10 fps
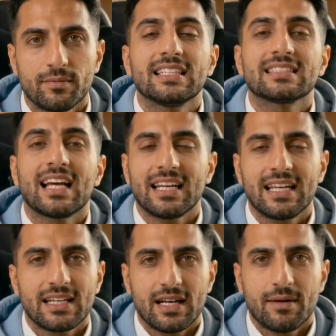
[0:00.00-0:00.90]
It's not
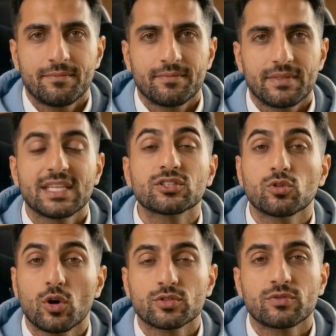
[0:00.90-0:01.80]
income, it's
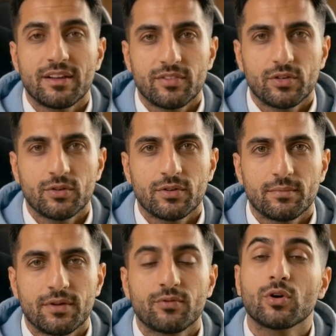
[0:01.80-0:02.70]
gross revenue.
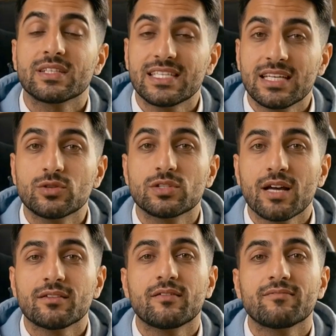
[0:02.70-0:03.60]
Before a single
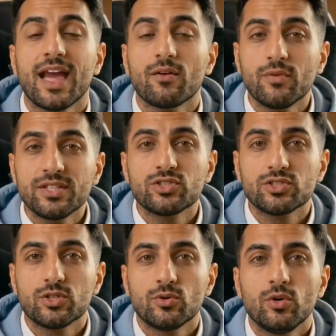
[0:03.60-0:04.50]
dollar of that
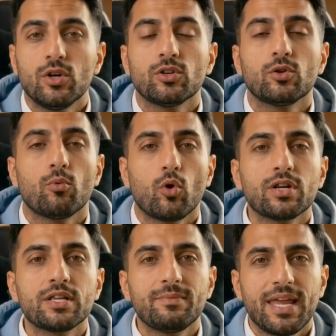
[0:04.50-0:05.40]
reaches you, your
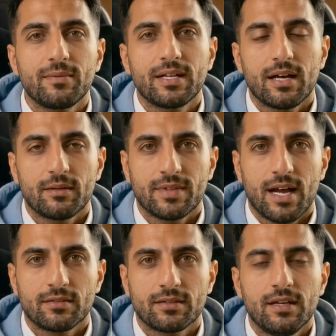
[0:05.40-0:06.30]
mortgage payment comes
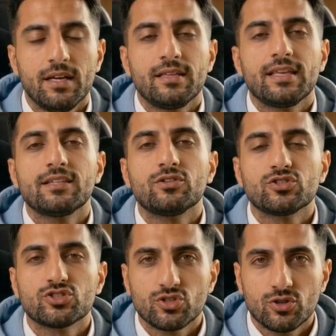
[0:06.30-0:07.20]
out, then your
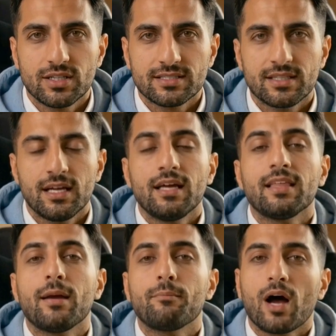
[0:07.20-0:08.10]
insurance,
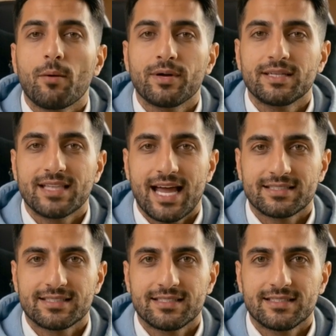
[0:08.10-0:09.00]
then property
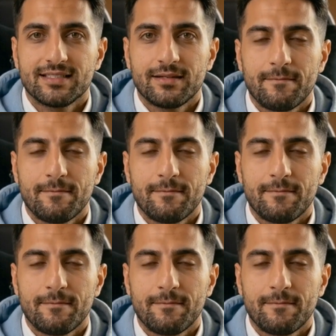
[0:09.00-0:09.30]
taxes,